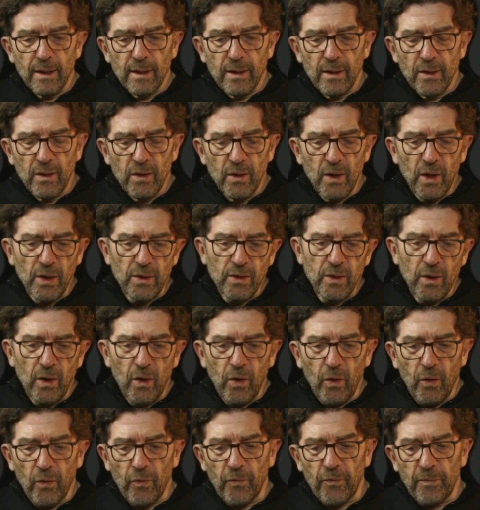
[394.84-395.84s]
not
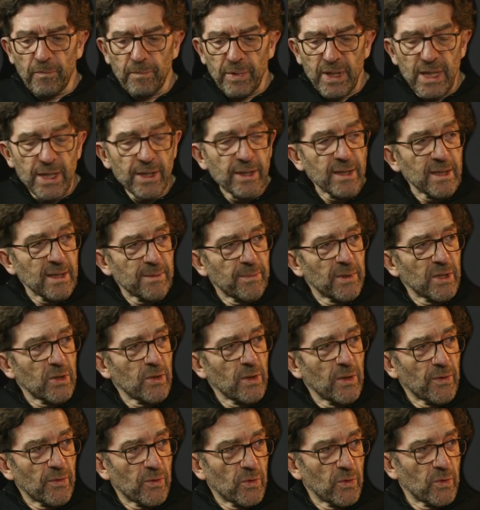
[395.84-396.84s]
off period, but
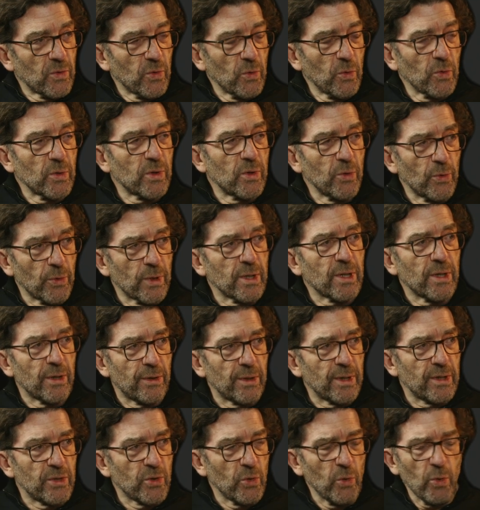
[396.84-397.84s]
you have to do it during the
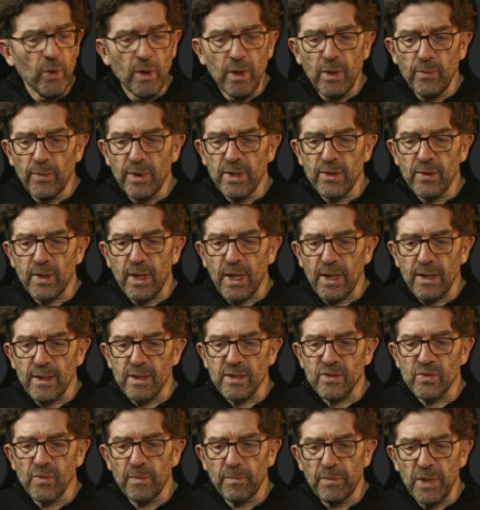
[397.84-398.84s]
renewal. When you get
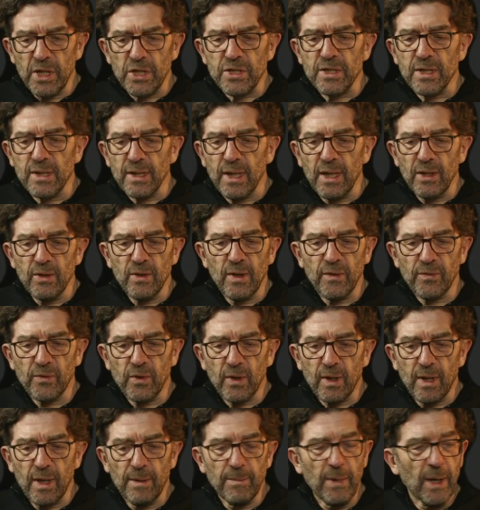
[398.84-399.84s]
the submission, then you have
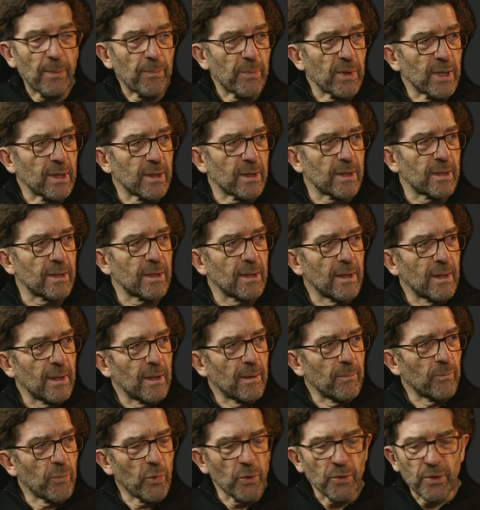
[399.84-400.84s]
to come up and
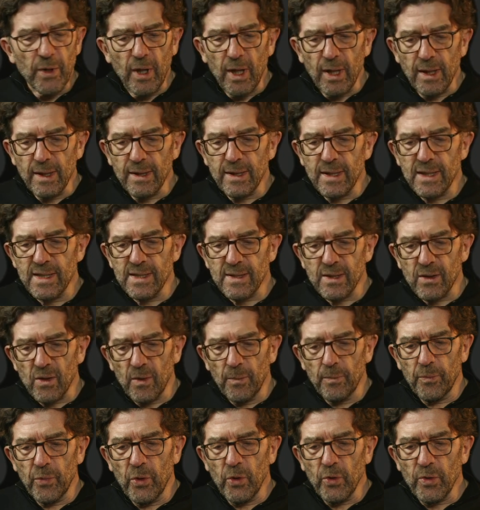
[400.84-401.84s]
put all these
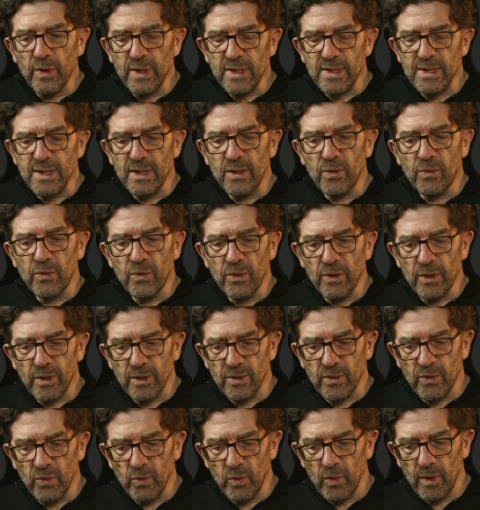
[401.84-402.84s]
components into your
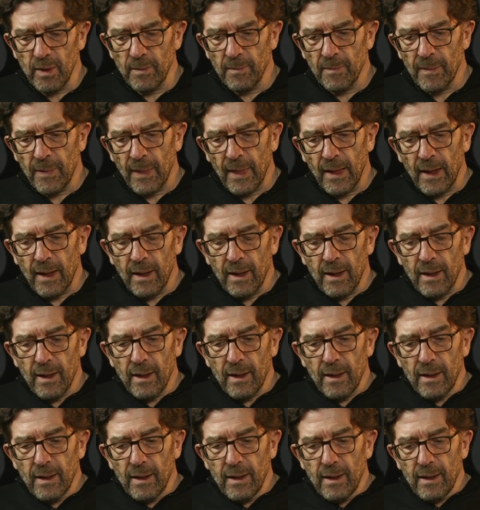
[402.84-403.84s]
tool.
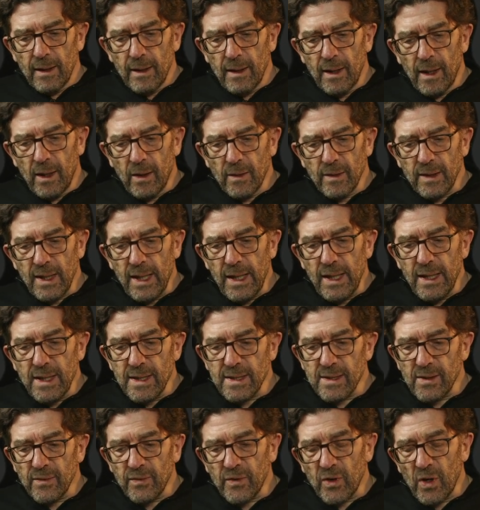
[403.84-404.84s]
Now there
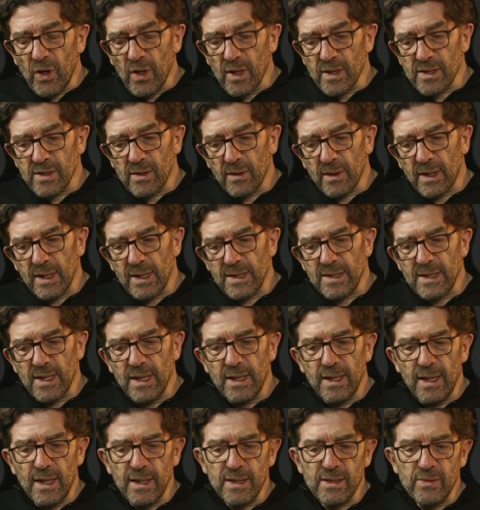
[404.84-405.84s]
is, of course, you can
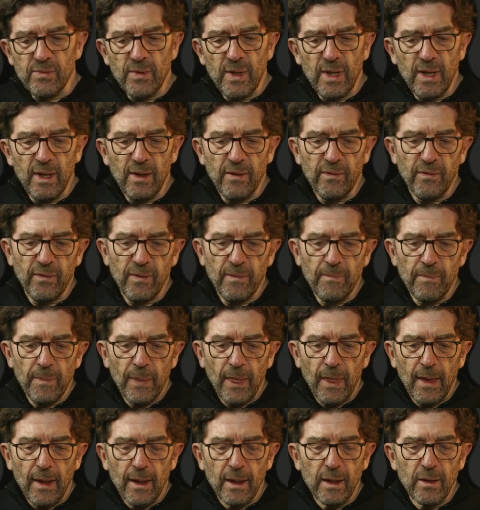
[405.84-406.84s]
say, yes, we have,
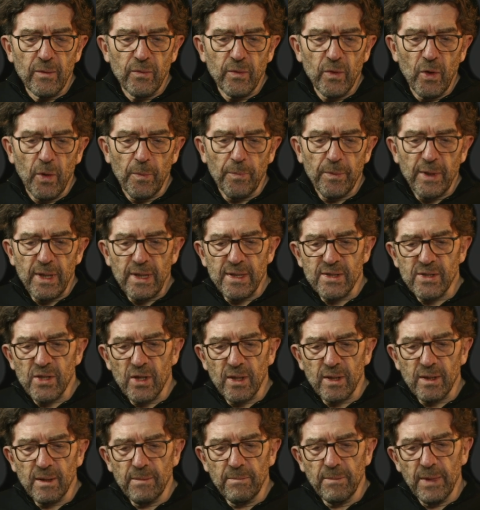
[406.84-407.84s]
if you operate in a
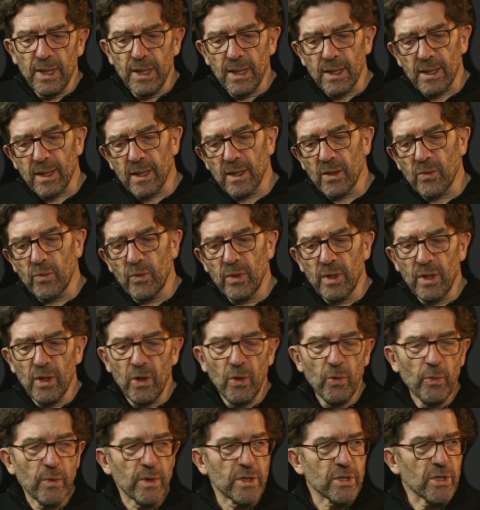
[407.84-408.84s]
certain market, we
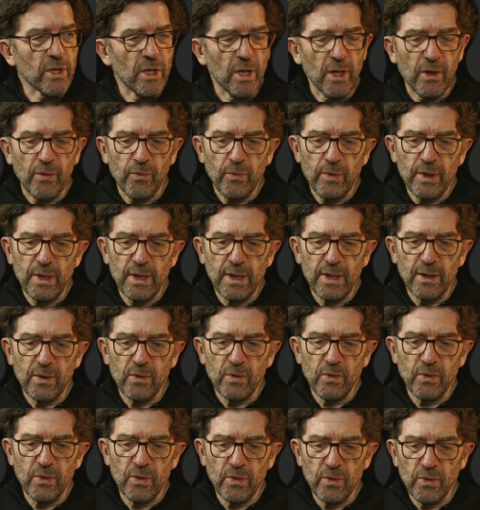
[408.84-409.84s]
know which curve we need
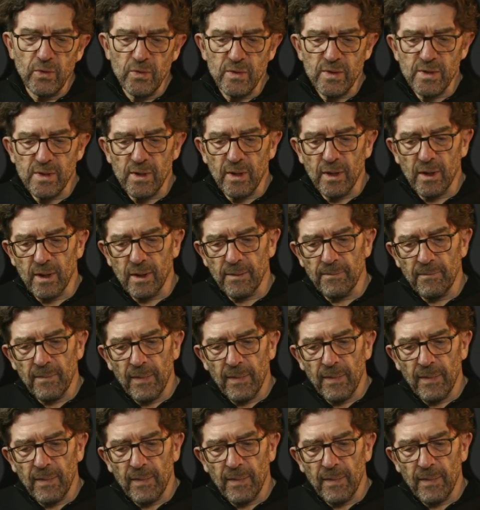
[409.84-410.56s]
to use, or